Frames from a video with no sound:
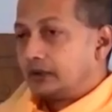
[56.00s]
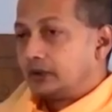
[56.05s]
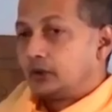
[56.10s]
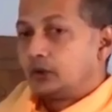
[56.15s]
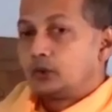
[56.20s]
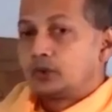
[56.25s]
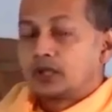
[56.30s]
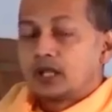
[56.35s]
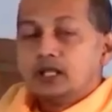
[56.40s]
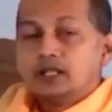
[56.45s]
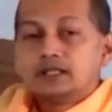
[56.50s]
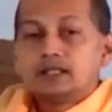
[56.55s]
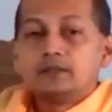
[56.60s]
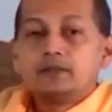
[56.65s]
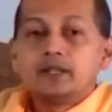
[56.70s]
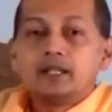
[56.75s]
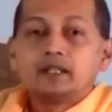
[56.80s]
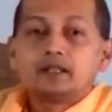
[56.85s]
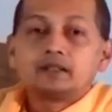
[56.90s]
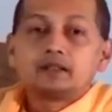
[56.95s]
to
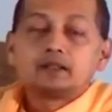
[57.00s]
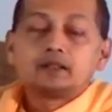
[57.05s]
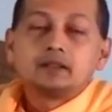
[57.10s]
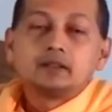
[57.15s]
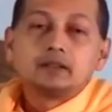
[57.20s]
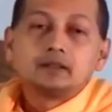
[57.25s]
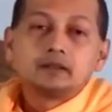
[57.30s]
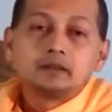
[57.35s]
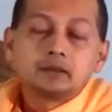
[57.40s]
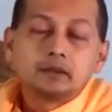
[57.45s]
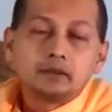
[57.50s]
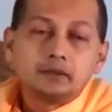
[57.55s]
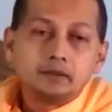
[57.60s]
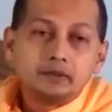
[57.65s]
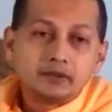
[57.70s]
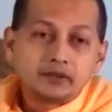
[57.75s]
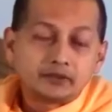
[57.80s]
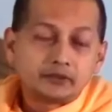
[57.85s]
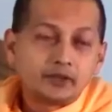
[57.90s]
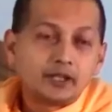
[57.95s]
cultivate
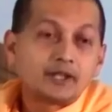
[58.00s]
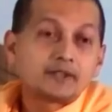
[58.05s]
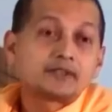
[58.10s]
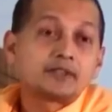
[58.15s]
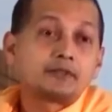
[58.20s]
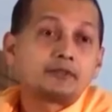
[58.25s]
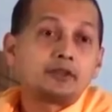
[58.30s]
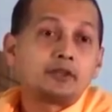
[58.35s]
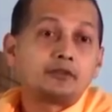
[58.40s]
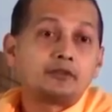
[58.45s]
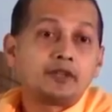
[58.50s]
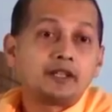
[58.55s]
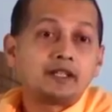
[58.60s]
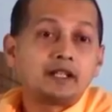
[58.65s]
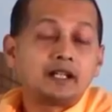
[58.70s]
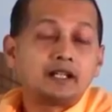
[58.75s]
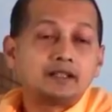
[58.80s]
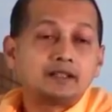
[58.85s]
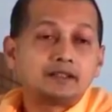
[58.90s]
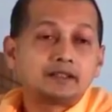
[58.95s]
this philosophy of
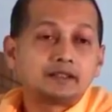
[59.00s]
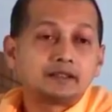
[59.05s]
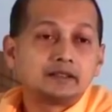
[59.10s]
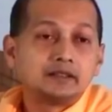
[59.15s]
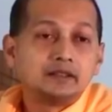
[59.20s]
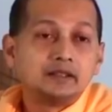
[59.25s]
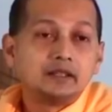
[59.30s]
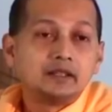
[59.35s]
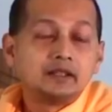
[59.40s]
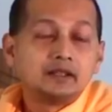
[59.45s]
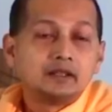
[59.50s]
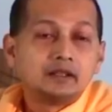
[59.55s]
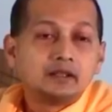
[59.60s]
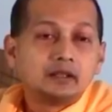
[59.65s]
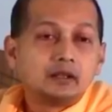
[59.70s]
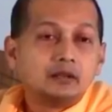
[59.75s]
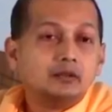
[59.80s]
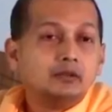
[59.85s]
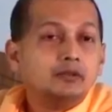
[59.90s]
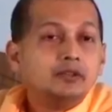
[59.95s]
Vedanta,
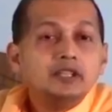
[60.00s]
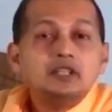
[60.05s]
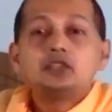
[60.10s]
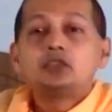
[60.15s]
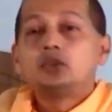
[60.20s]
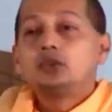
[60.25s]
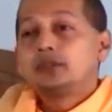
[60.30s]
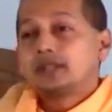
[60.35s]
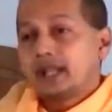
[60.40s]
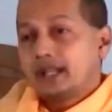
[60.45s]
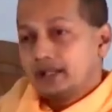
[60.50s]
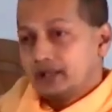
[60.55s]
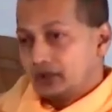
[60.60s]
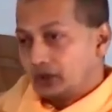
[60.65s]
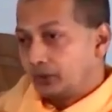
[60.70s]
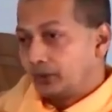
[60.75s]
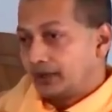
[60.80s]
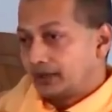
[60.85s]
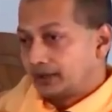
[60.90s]
we too can do